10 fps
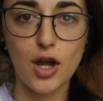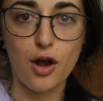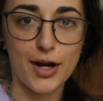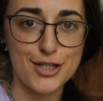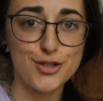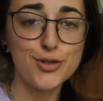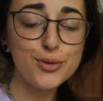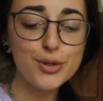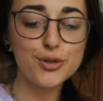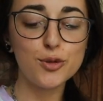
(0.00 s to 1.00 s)
All right,
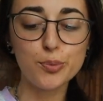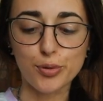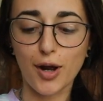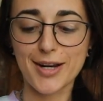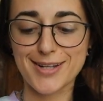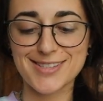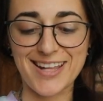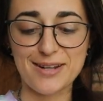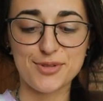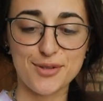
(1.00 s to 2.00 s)
two new products
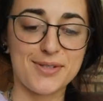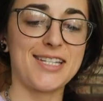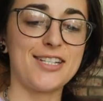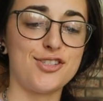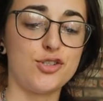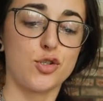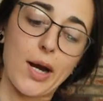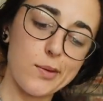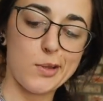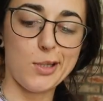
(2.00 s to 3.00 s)
that I'm so excited to
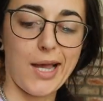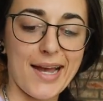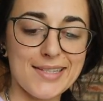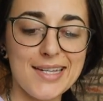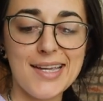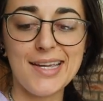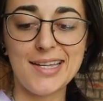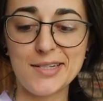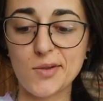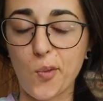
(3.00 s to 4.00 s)
try with you guys
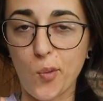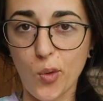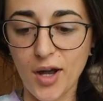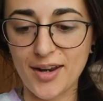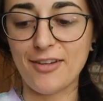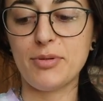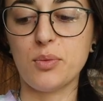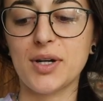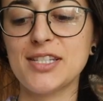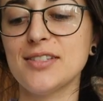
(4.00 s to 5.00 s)
is, one, I've
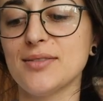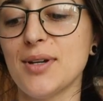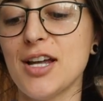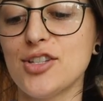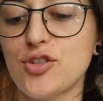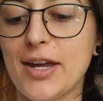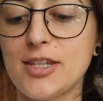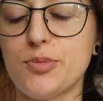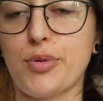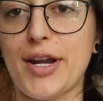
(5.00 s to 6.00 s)
been wanting to try
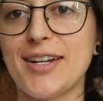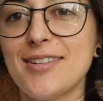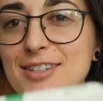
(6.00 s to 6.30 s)
this brand.